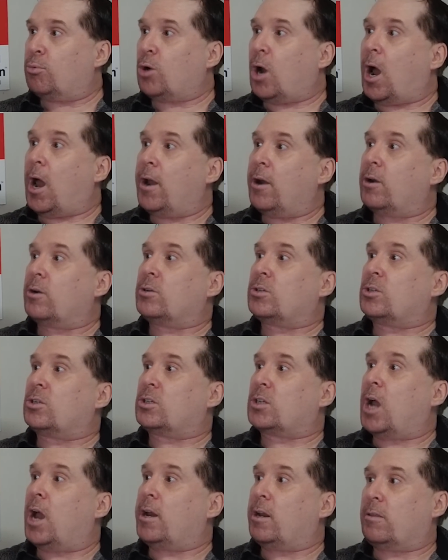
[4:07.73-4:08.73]
prior to
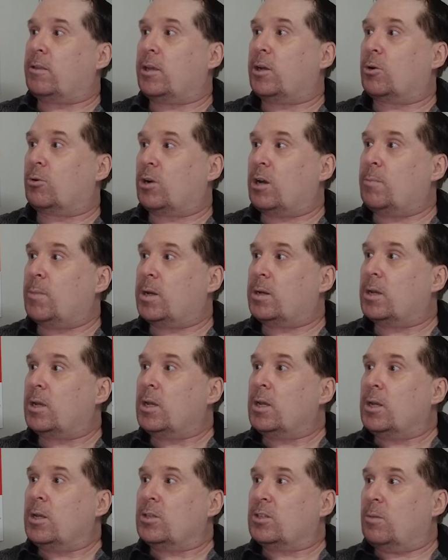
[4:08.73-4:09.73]
signing the agreement
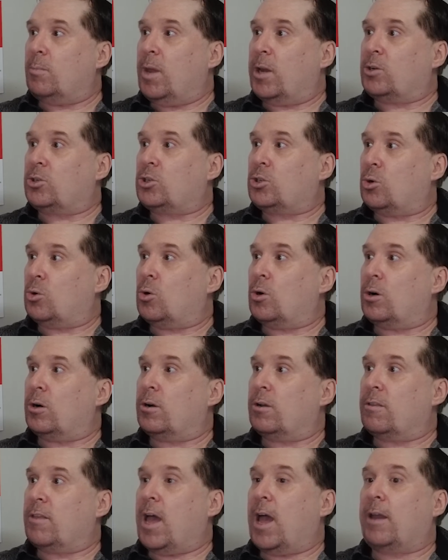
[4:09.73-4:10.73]
to make
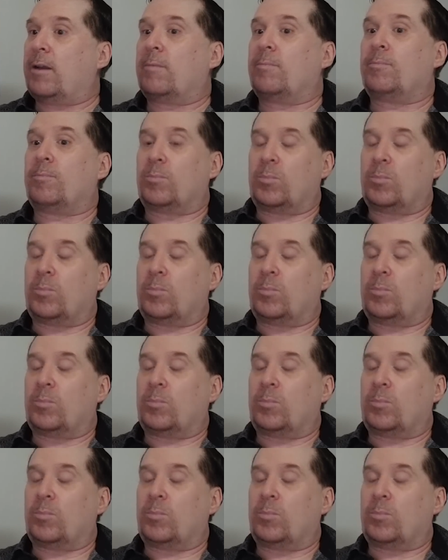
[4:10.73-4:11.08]
sure that